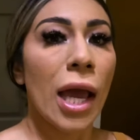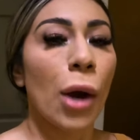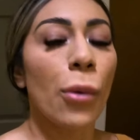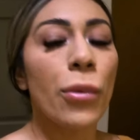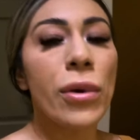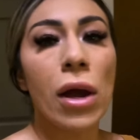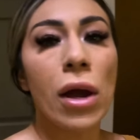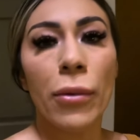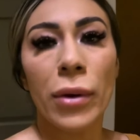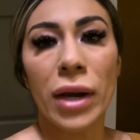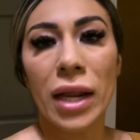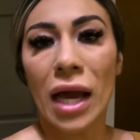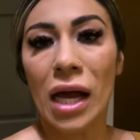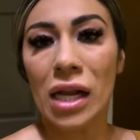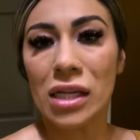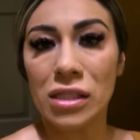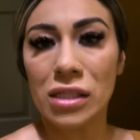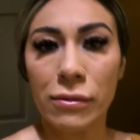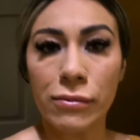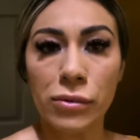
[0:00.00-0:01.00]
And we already
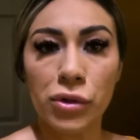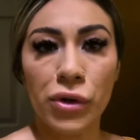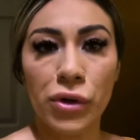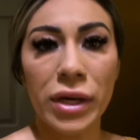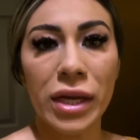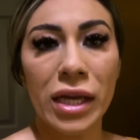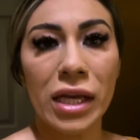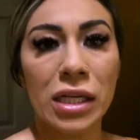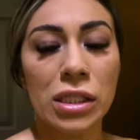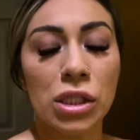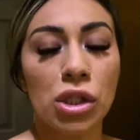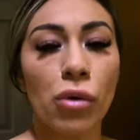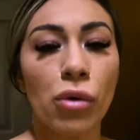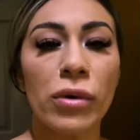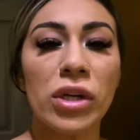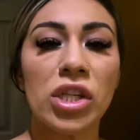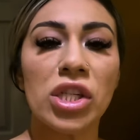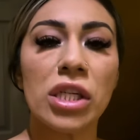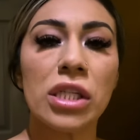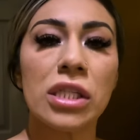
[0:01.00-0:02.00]
had some drinks. So
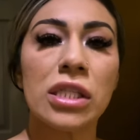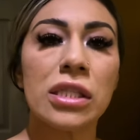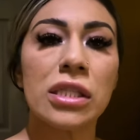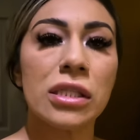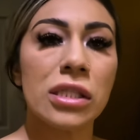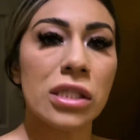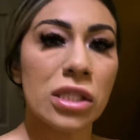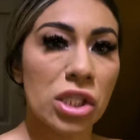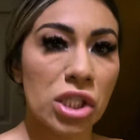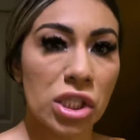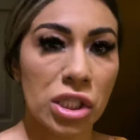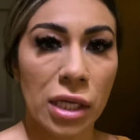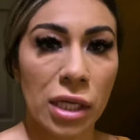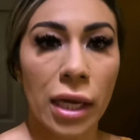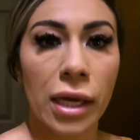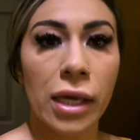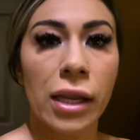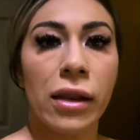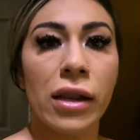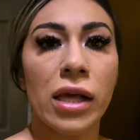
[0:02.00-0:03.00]
we just
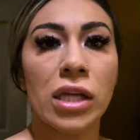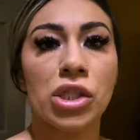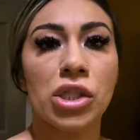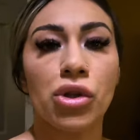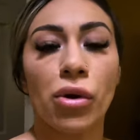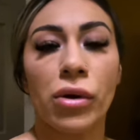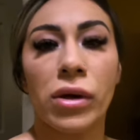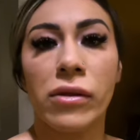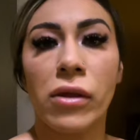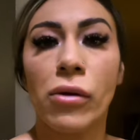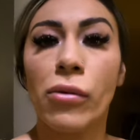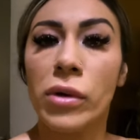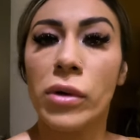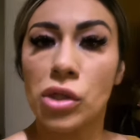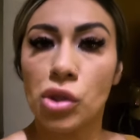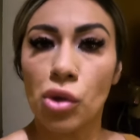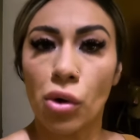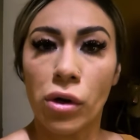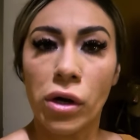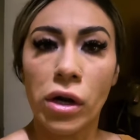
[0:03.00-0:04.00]
stayed and enjoyed the
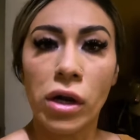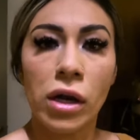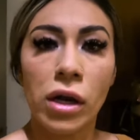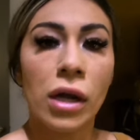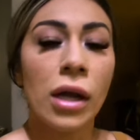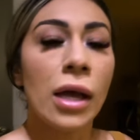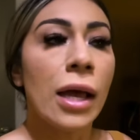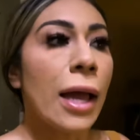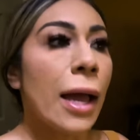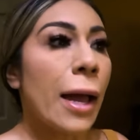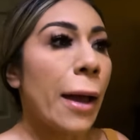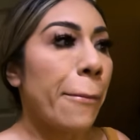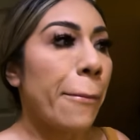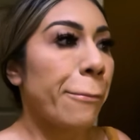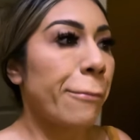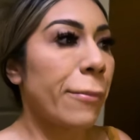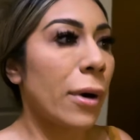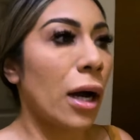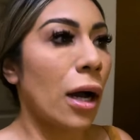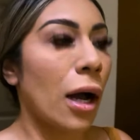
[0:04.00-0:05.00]
resort.
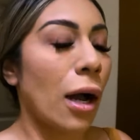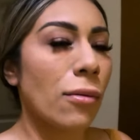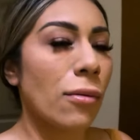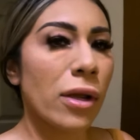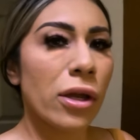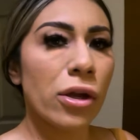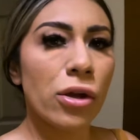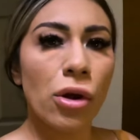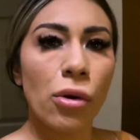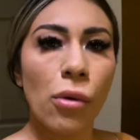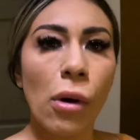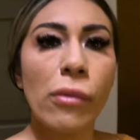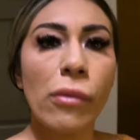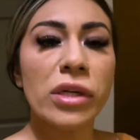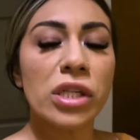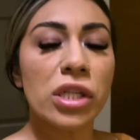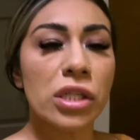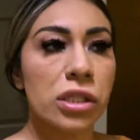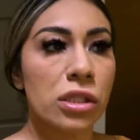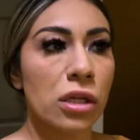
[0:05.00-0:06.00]
But I'm like, you know what? We
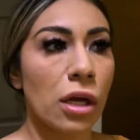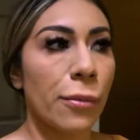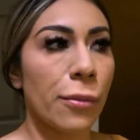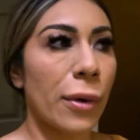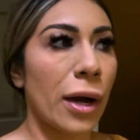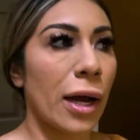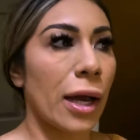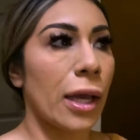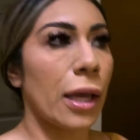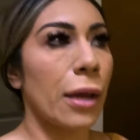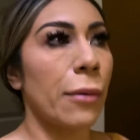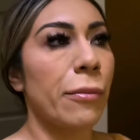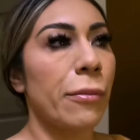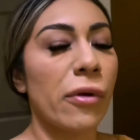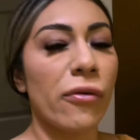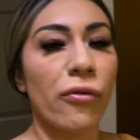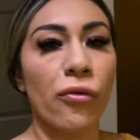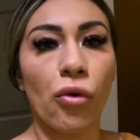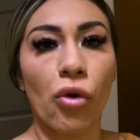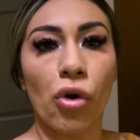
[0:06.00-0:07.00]
should stop by
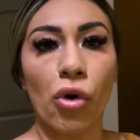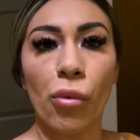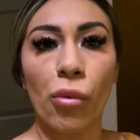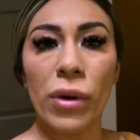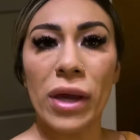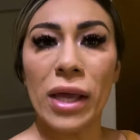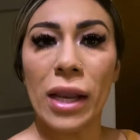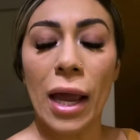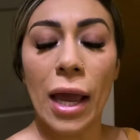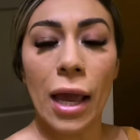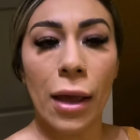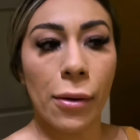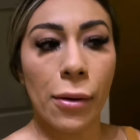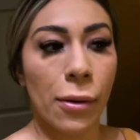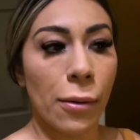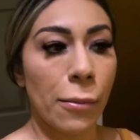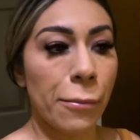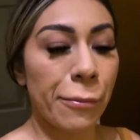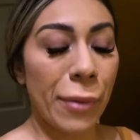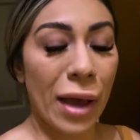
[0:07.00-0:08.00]
before we head
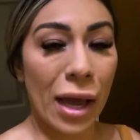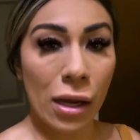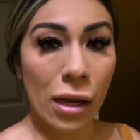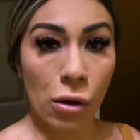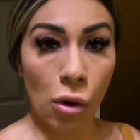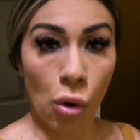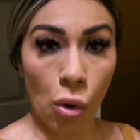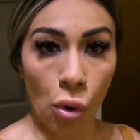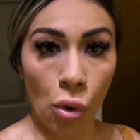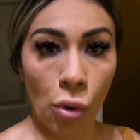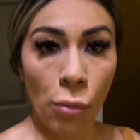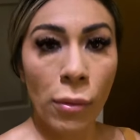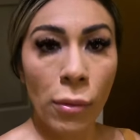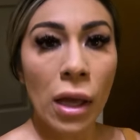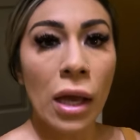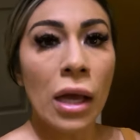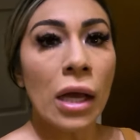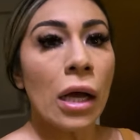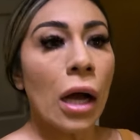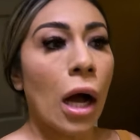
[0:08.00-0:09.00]
back home.
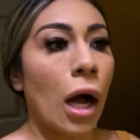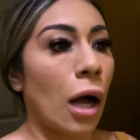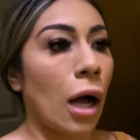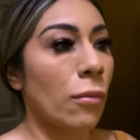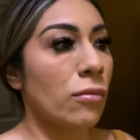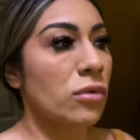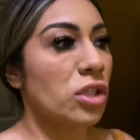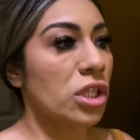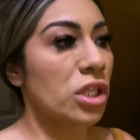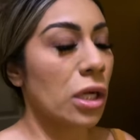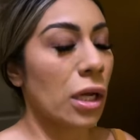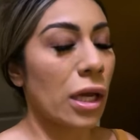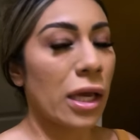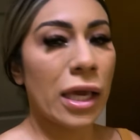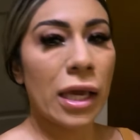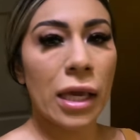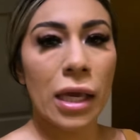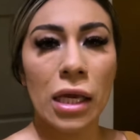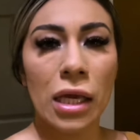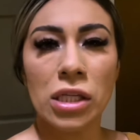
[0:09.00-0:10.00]

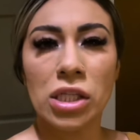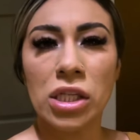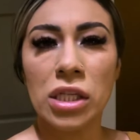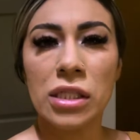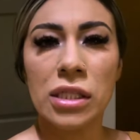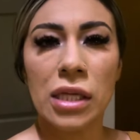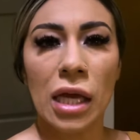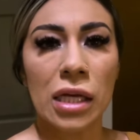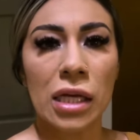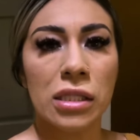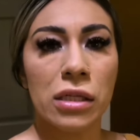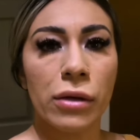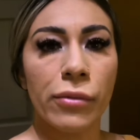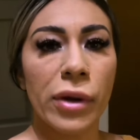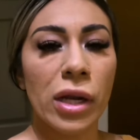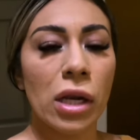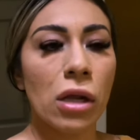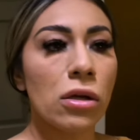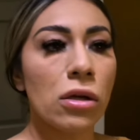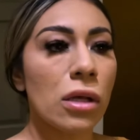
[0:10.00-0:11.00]
He just texted him
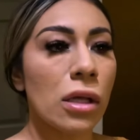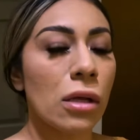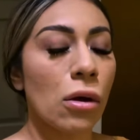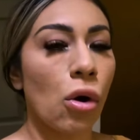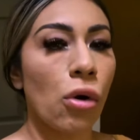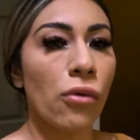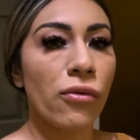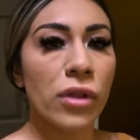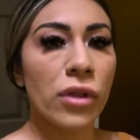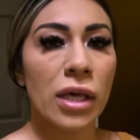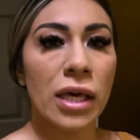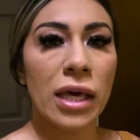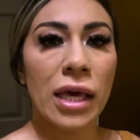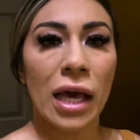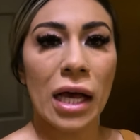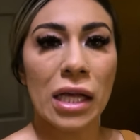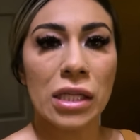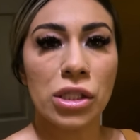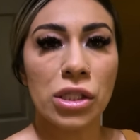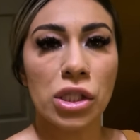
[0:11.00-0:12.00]
right now. Hopefully he
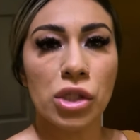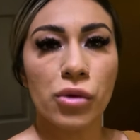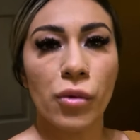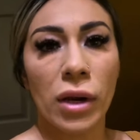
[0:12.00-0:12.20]
answers.